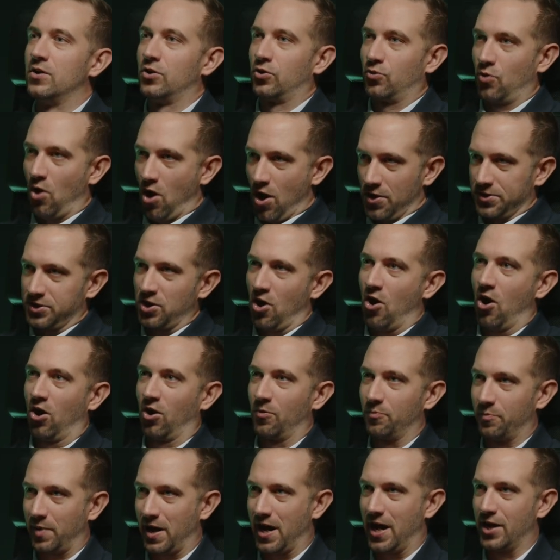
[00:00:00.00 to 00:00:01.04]
Crossed
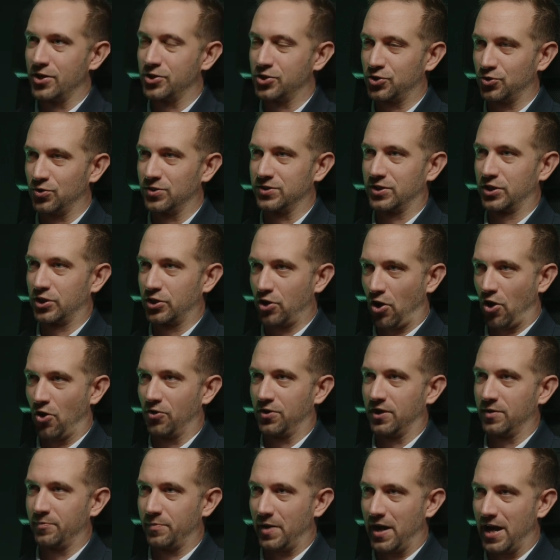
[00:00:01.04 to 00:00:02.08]
arm posture is a
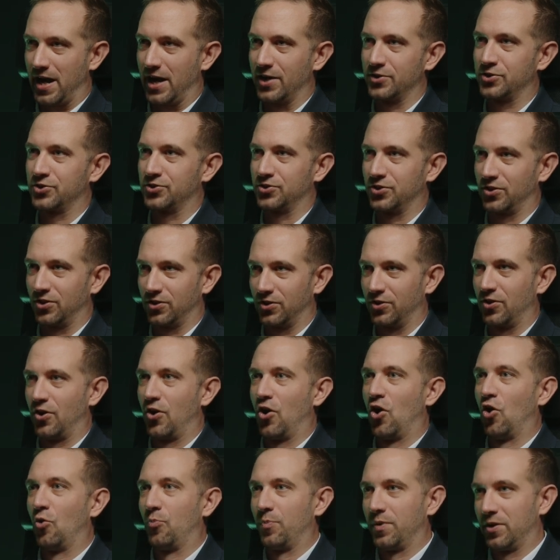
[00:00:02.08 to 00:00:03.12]
guarded posture.
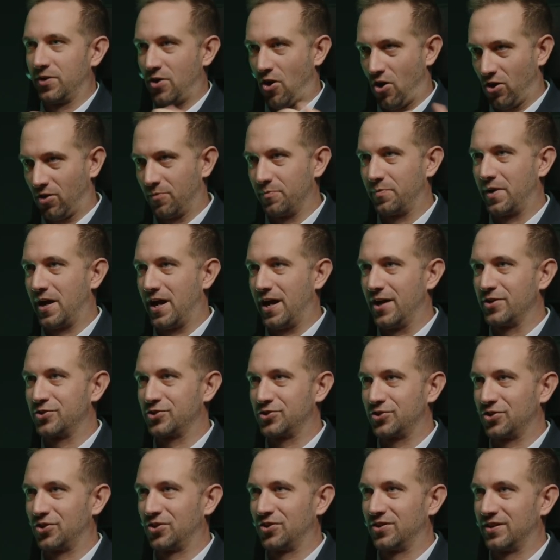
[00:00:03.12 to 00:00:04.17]
Open arm
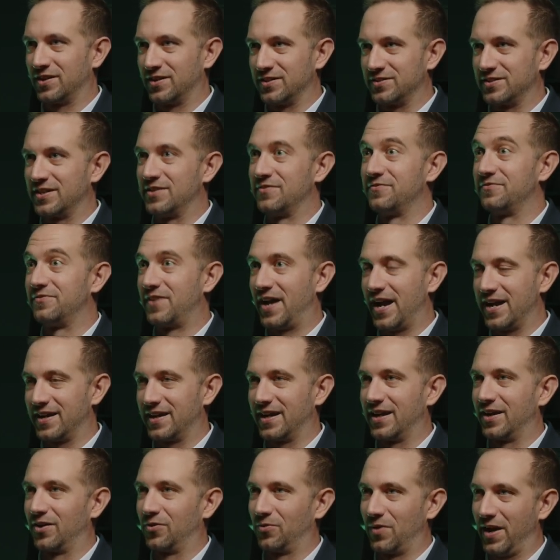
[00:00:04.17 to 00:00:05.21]
posture is
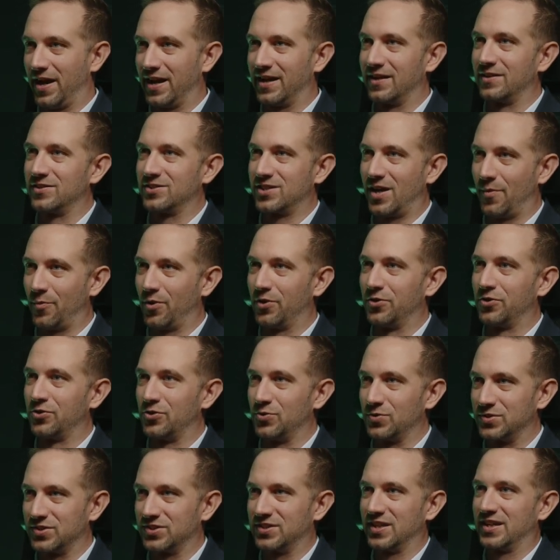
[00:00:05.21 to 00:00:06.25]
inviting, right? Someone
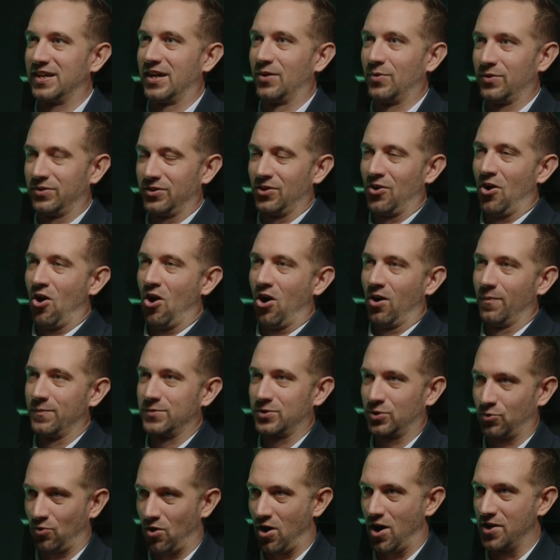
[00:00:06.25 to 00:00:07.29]
who's sitting with their
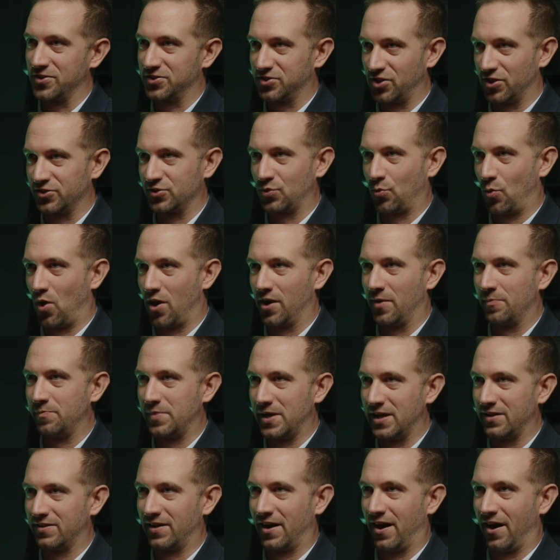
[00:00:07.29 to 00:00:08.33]
arms crossed doesn't want to
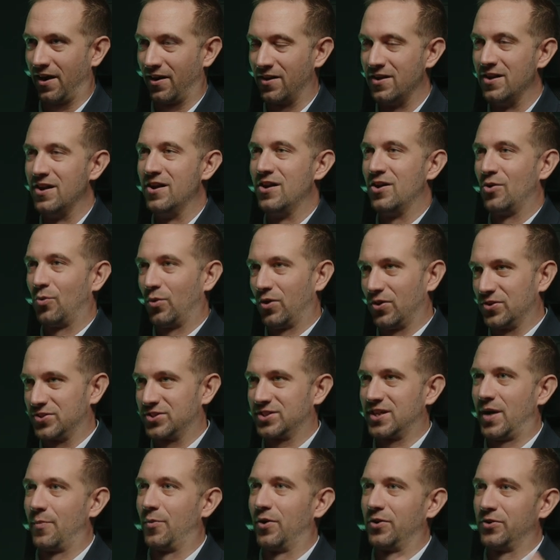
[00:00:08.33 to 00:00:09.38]
be there, whereas
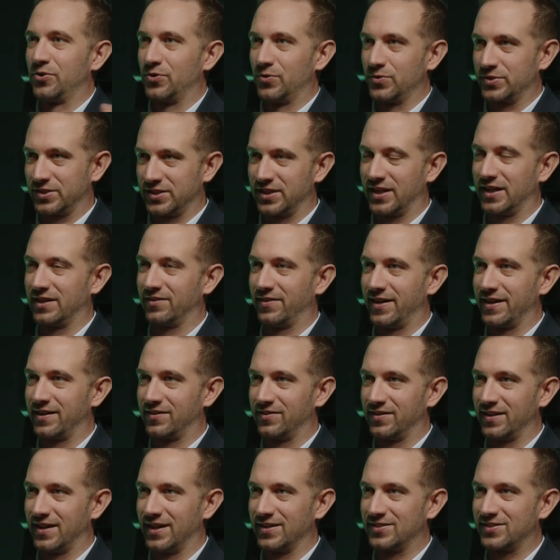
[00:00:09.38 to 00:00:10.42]
someone who's sitting like
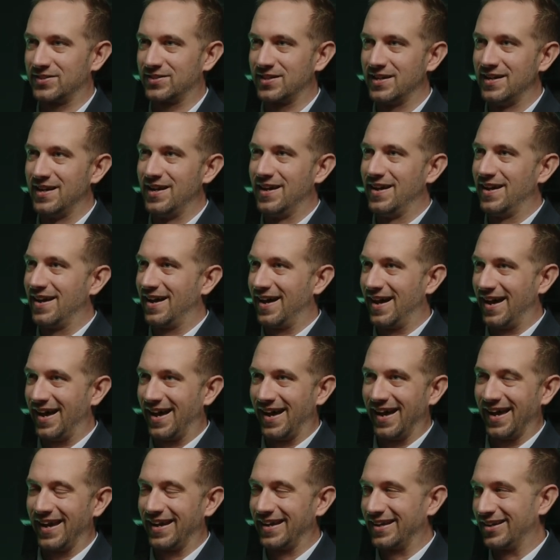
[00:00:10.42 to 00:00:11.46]
this, is
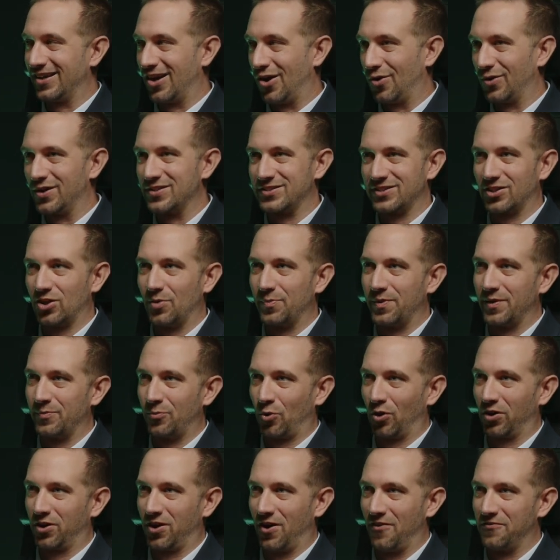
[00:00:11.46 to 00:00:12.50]
a little bit
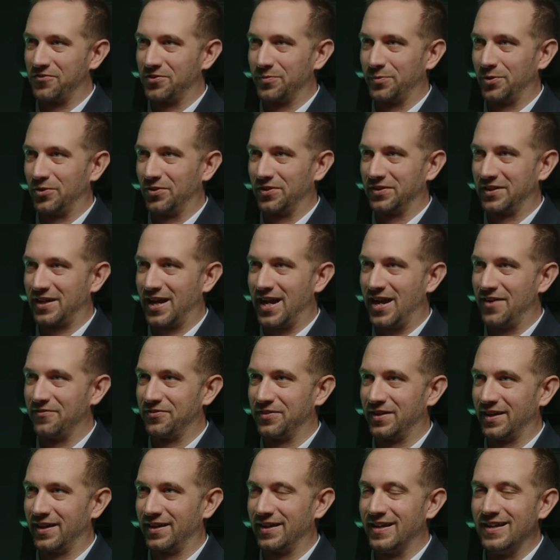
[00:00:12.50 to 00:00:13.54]
more comfortable and
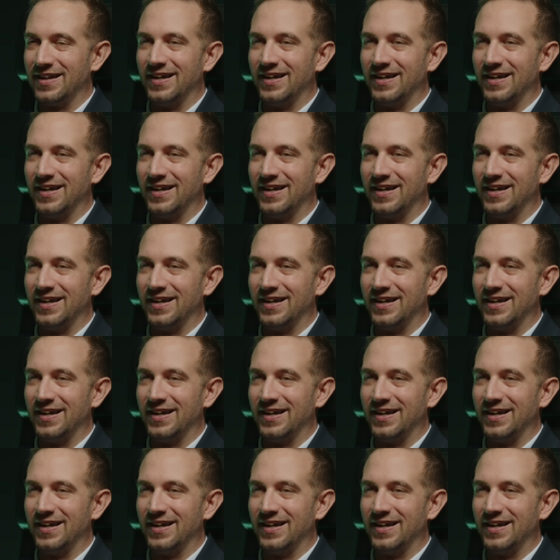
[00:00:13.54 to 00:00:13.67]
confident.